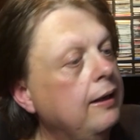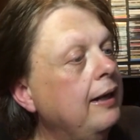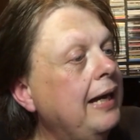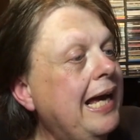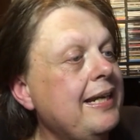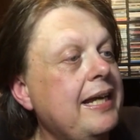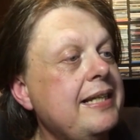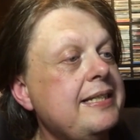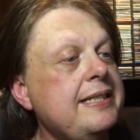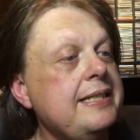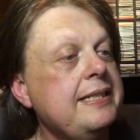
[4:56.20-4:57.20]
I had a
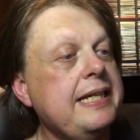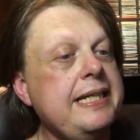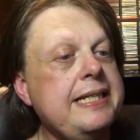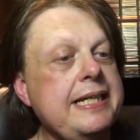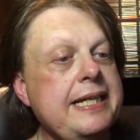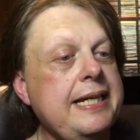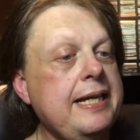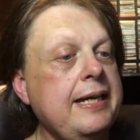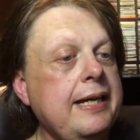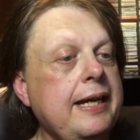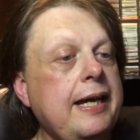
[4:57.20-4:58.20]
CD,
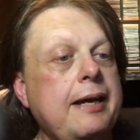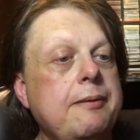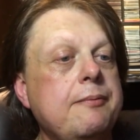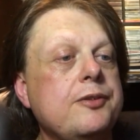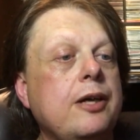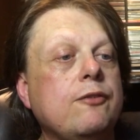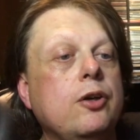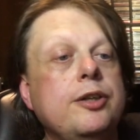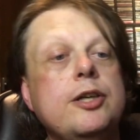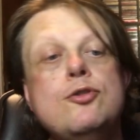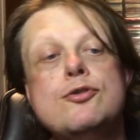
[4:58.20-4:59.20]
And I've
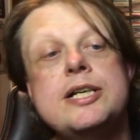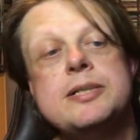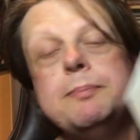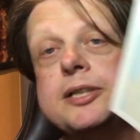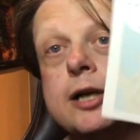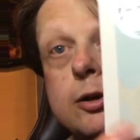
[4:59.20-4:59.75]
got No Treasure But